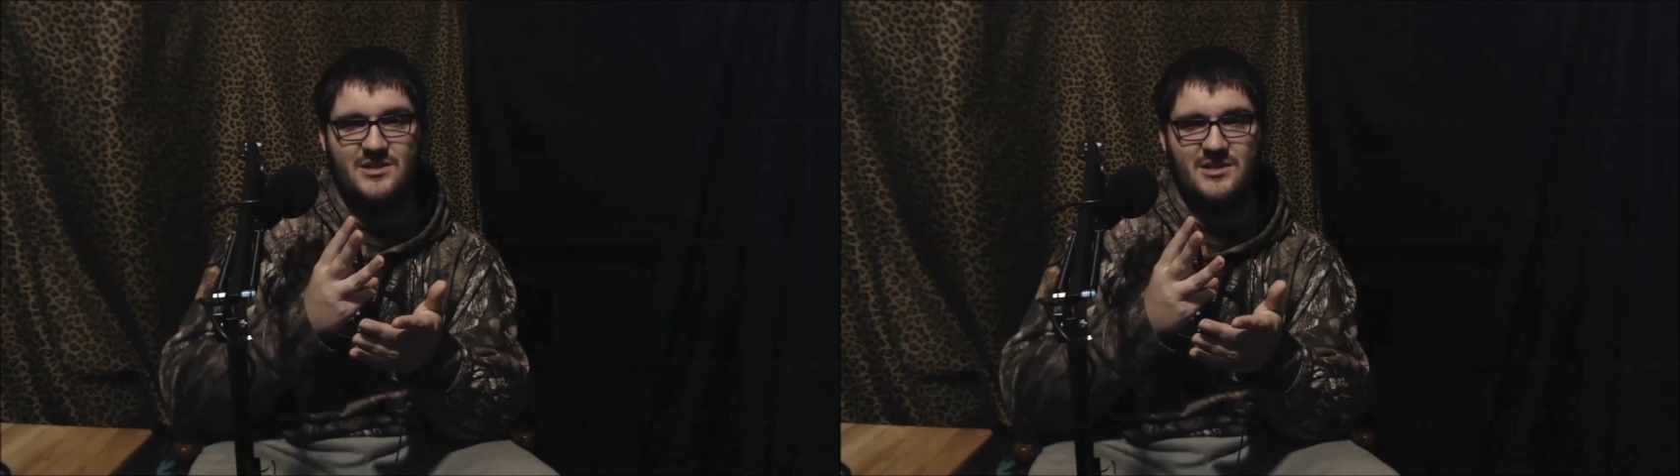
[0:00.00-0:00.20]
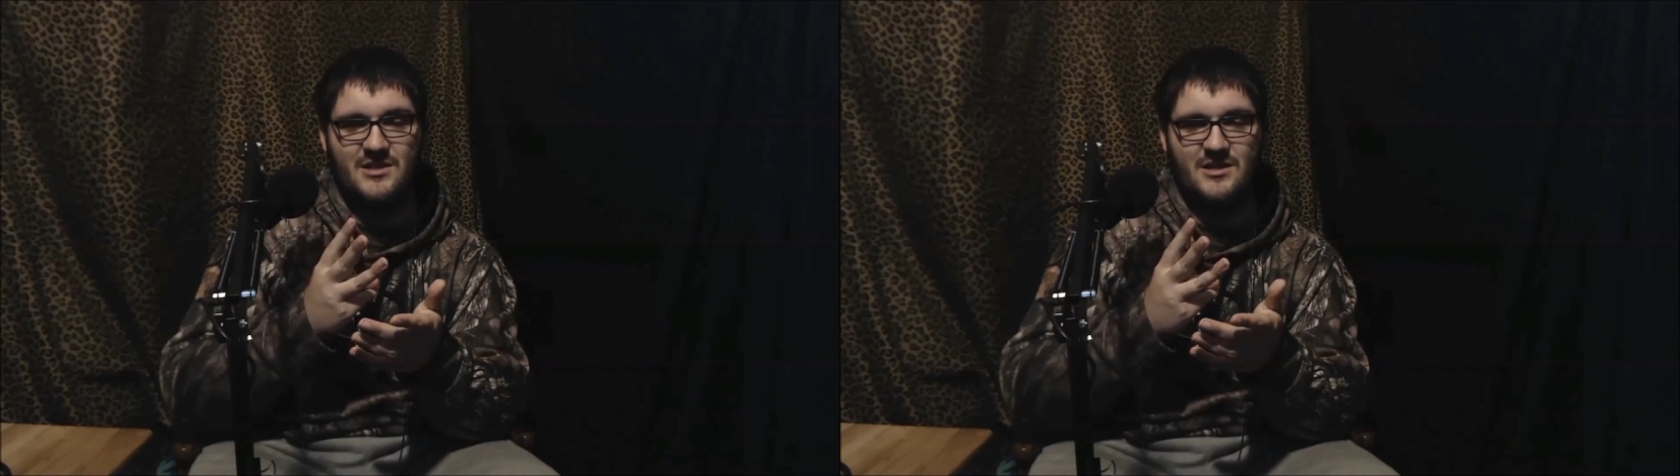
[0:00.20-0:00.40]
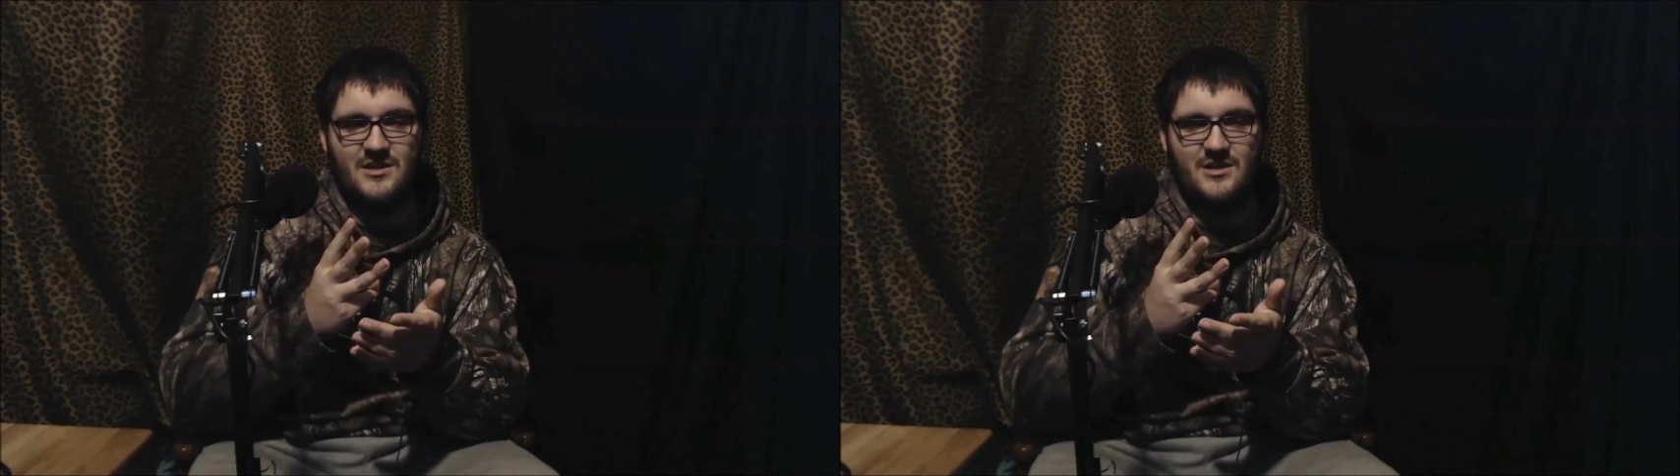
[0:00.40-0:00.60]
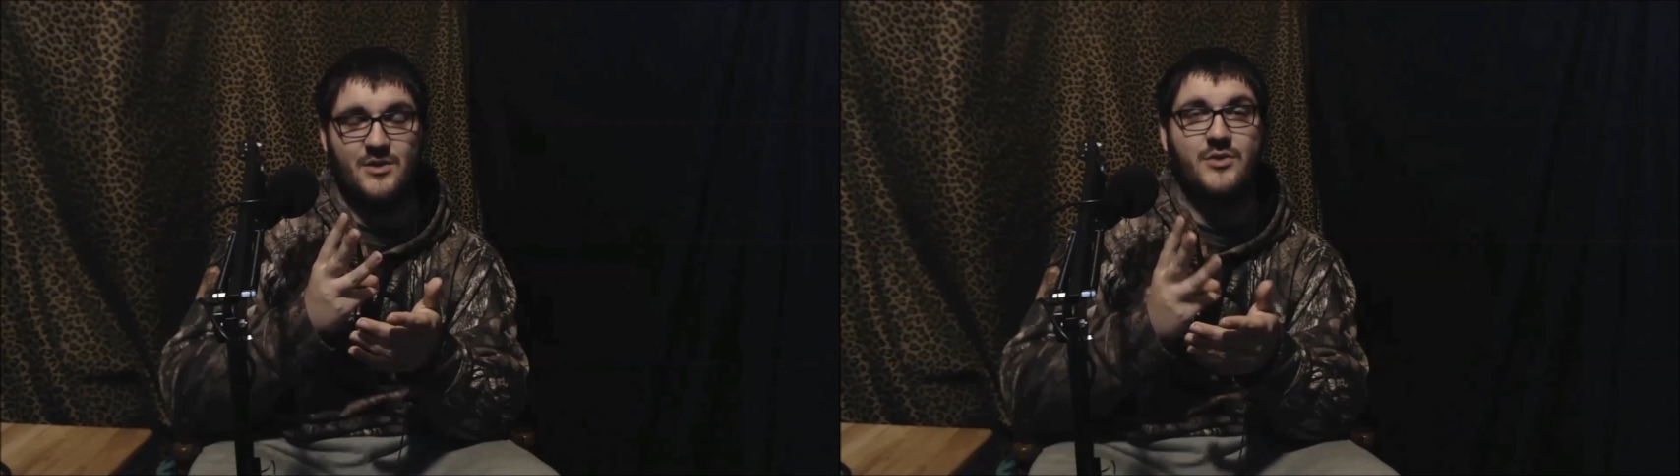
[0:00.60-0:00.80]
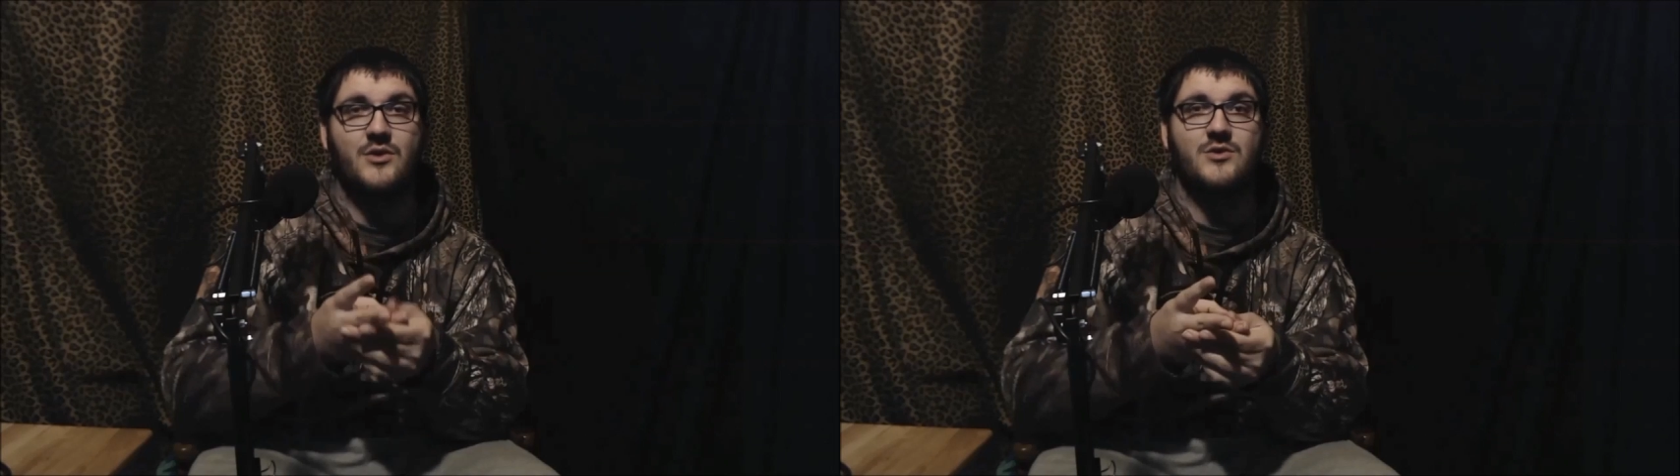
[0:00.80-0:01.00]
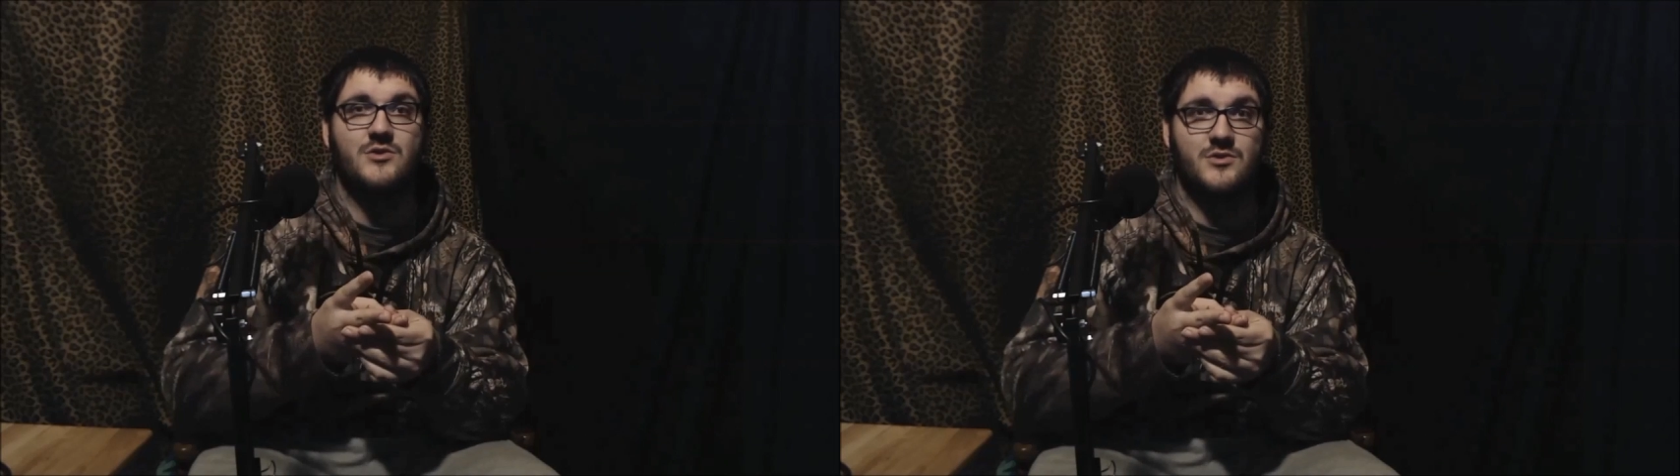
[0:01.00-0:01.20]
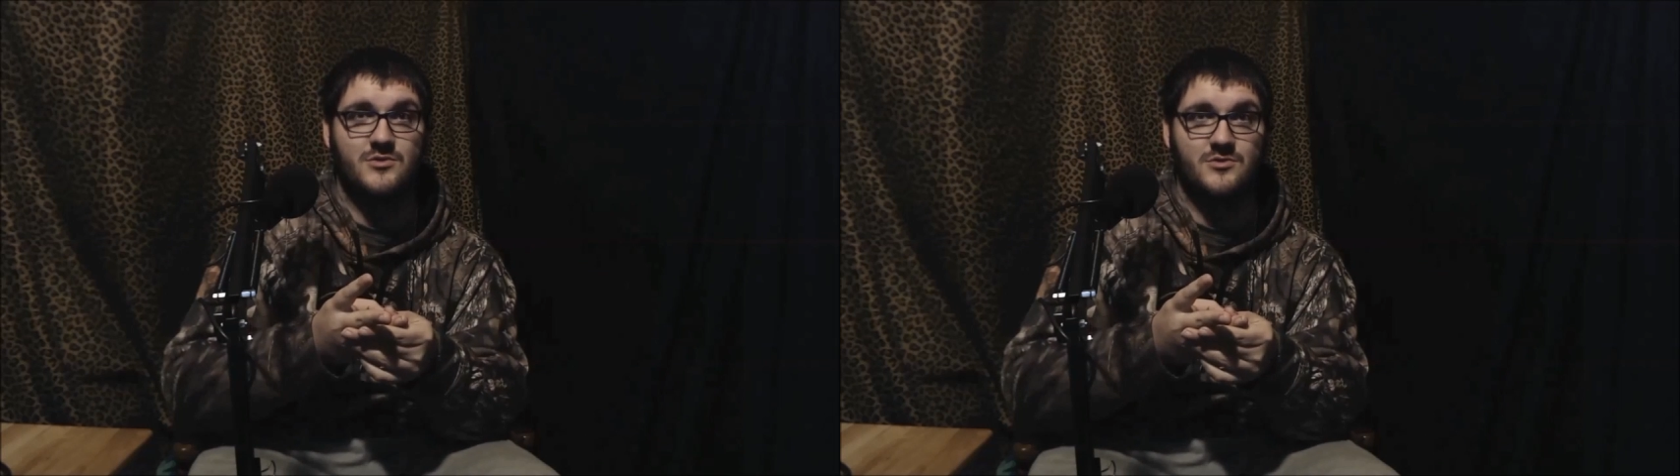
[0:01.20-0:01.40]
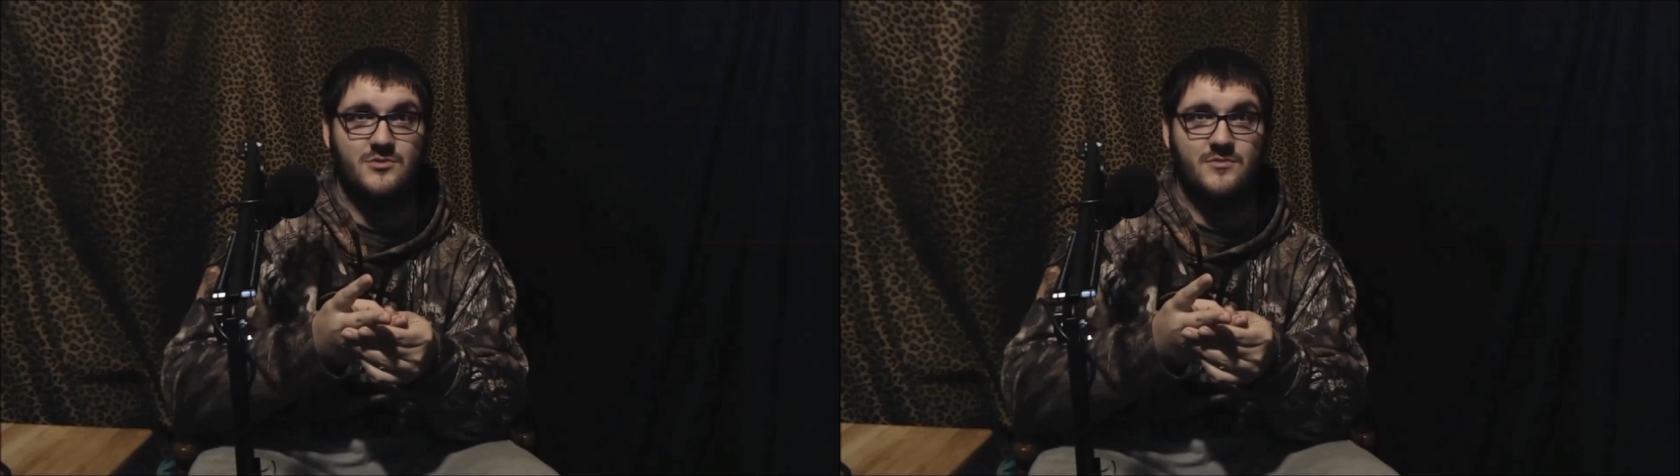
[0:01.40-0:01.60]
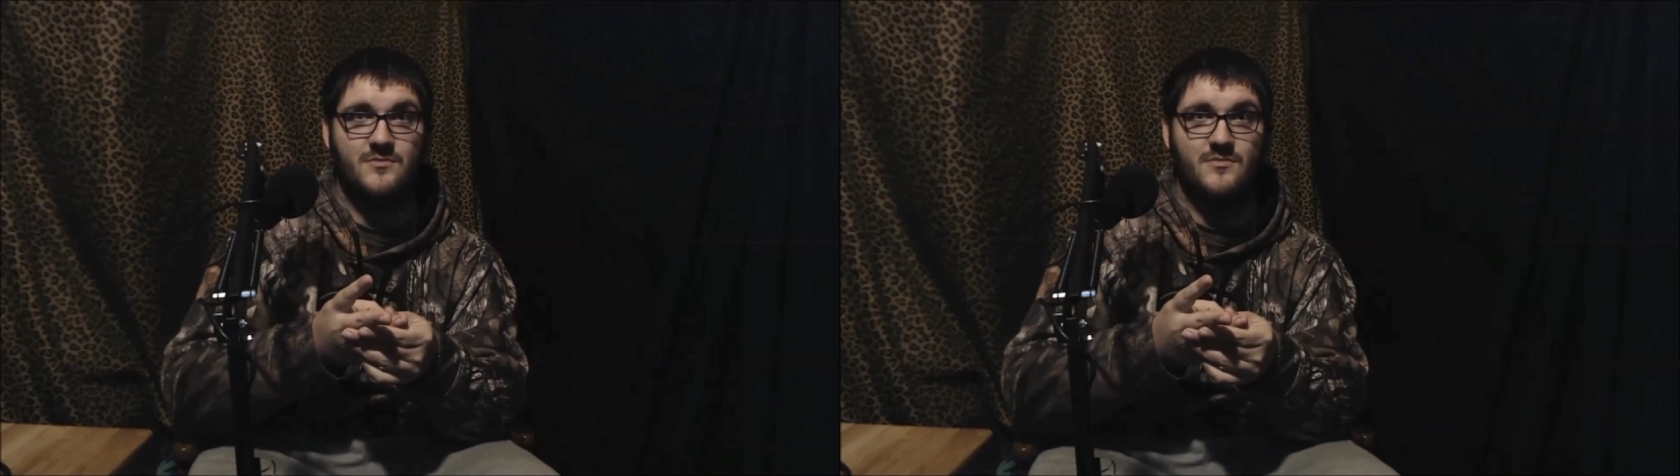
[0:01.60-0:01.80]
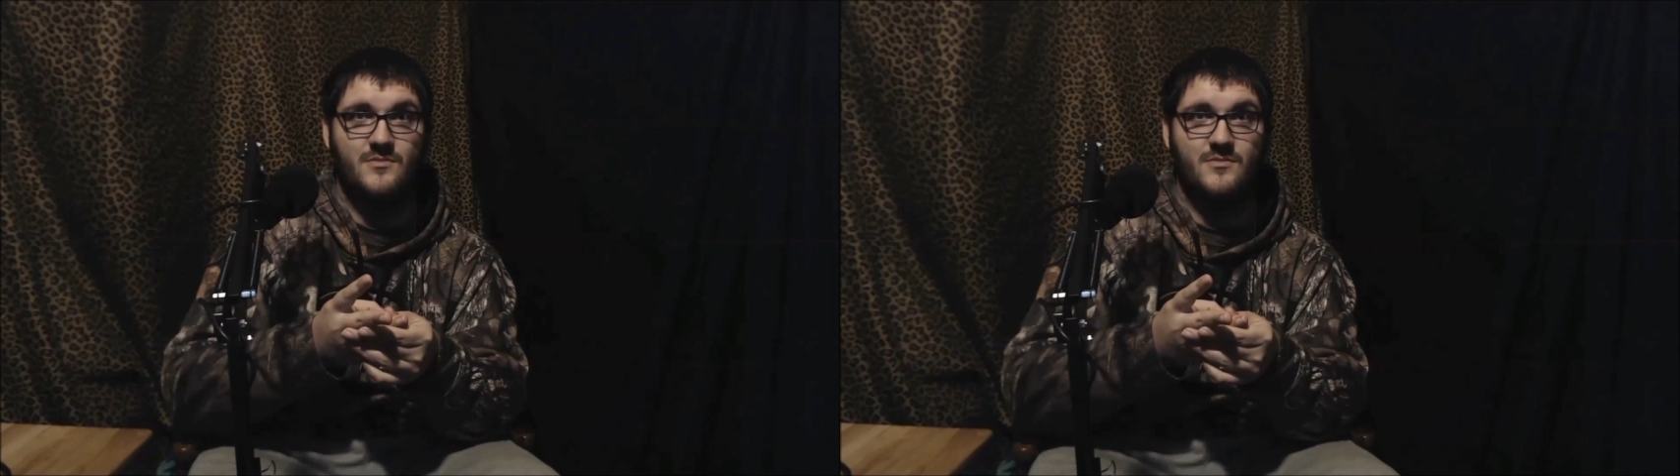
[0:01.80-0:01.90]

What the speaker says: the third lagoon